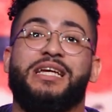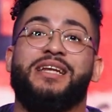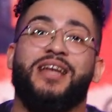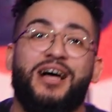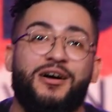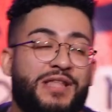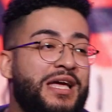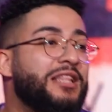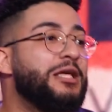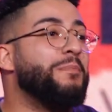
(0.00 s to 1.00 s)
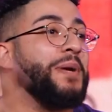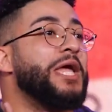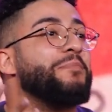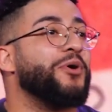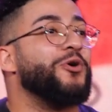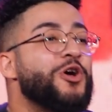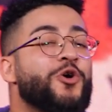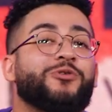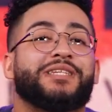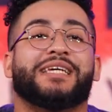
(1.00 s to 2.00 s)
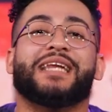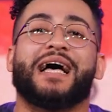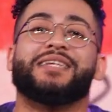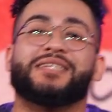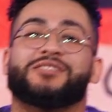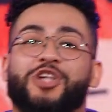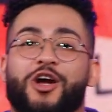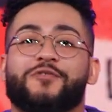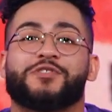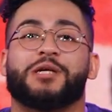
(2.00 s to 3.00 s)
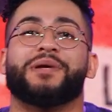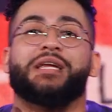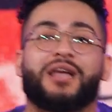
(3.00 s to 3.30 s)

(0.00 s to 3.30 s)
He loved the people who did not deserve to be